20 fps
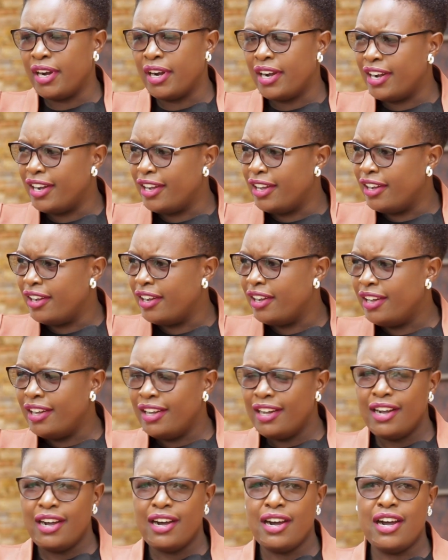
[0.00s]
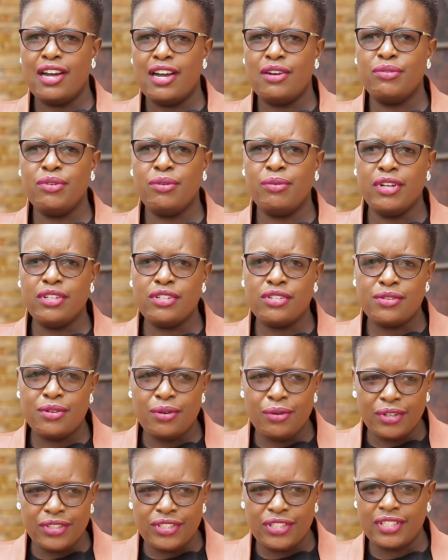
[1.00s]
Bagaya, and we went
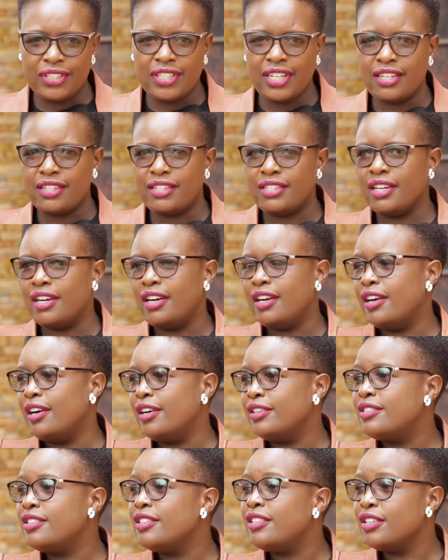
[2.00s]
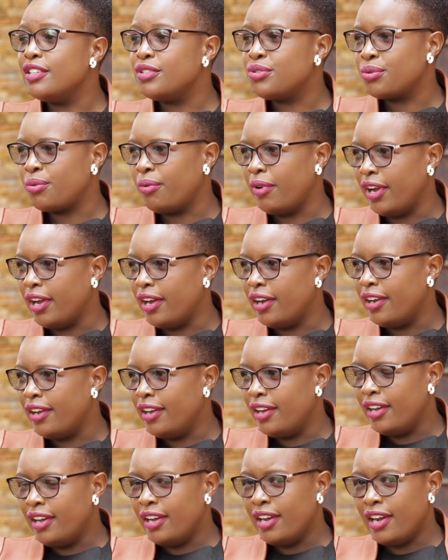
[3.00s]
to launch it at City Square,
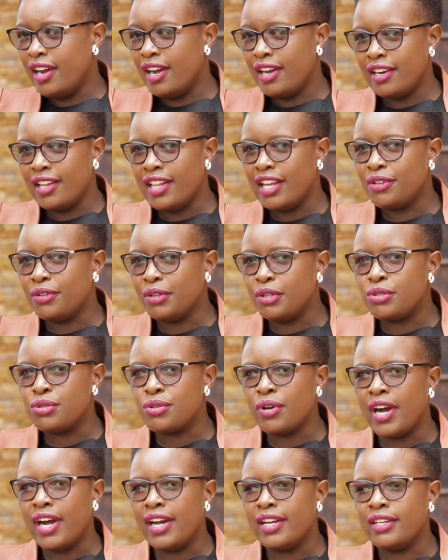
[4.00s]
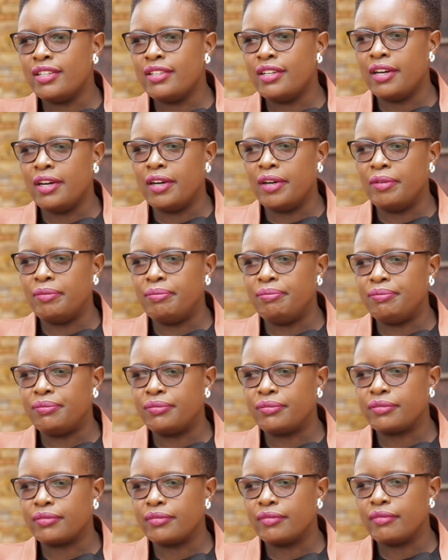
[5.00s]
and that also had
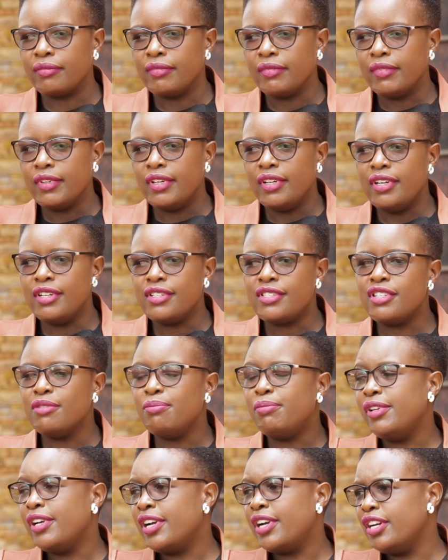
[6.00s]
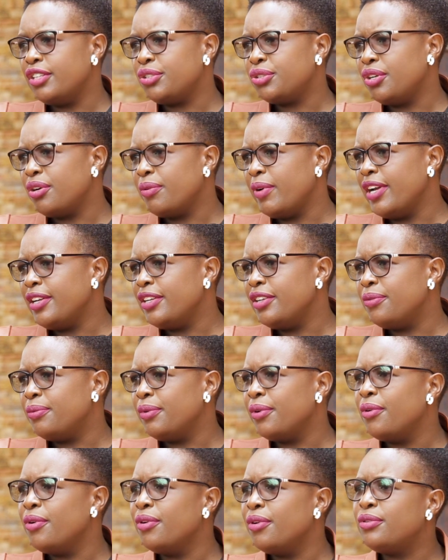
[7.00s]
its implication. Why did
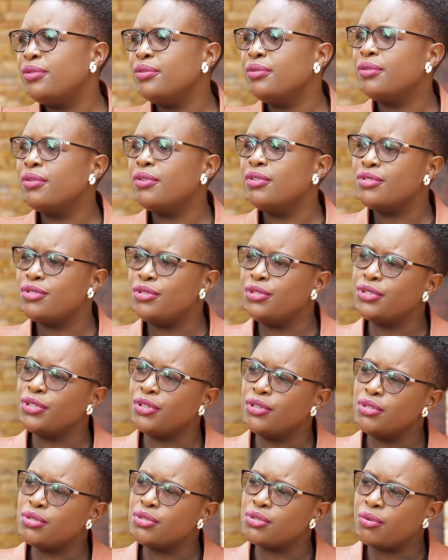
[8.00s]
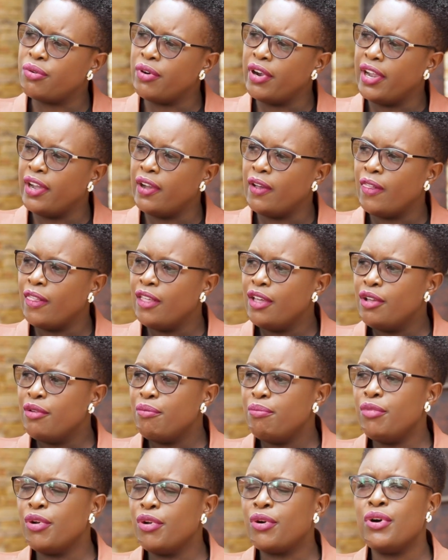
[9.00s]
we go to Constitutional Square?
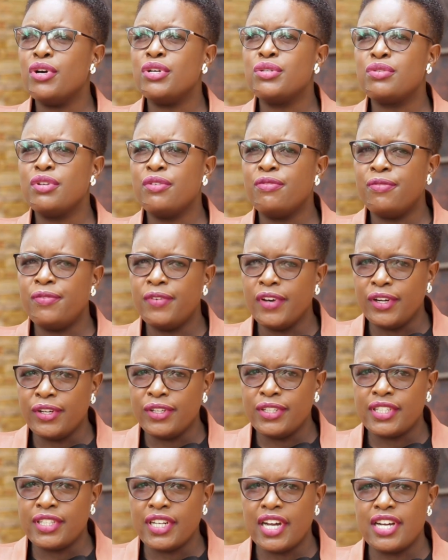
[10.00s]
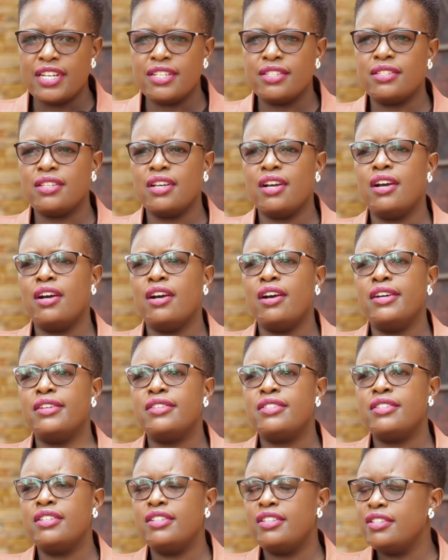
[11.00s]
Because we felt
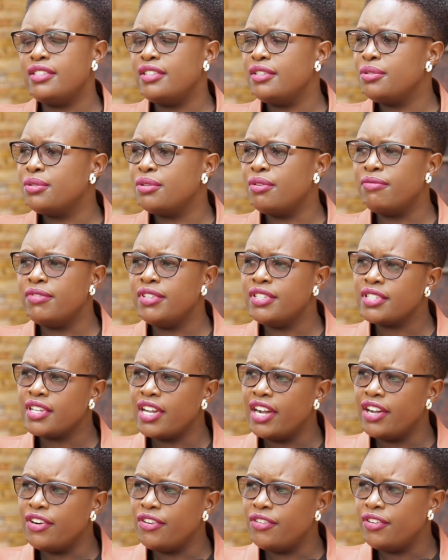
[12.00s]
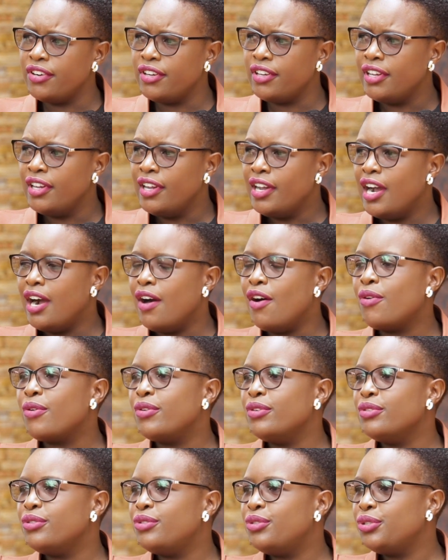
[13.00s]
as citizens of this country, our
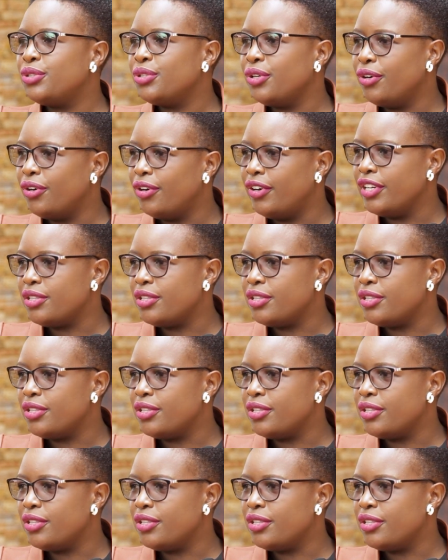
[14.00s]
constitutional